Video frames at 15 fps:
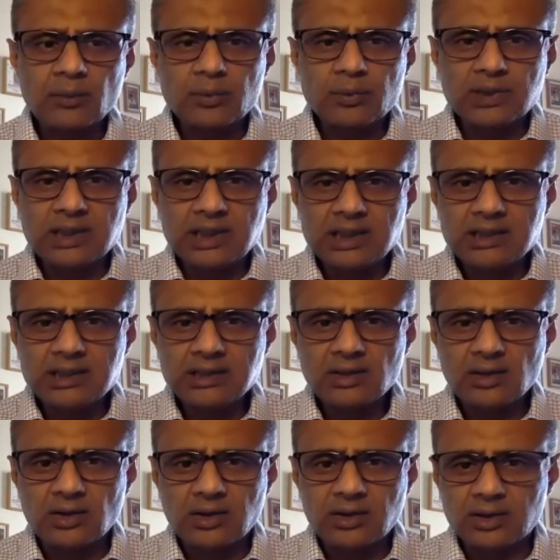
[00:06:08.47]
needed
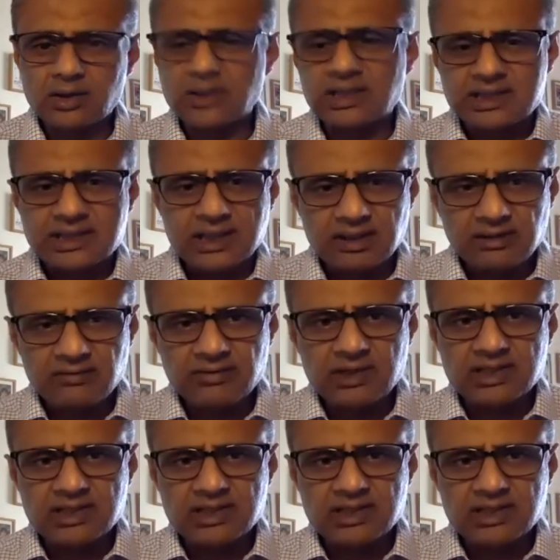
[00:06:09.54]
or deserved